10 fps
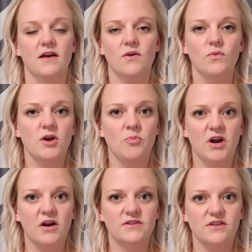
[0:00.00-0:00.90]
and we
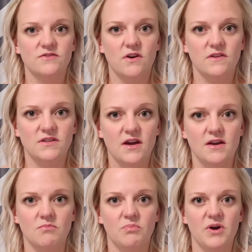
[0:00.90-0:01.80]
compare ourselves all the
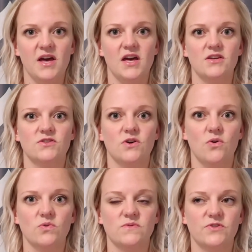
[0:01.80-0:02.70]
time. But
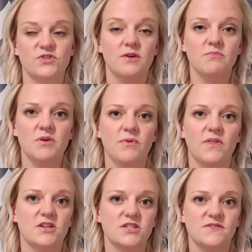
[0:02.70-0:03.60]
so for some people,
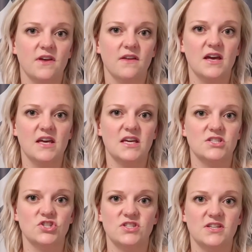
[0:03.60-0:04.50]
they just feel like
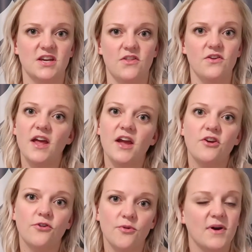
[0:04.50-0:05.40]
it's just another day
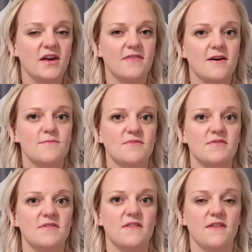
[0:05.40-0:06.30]
to remind them
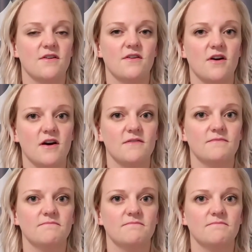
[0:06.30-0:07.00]
that they're not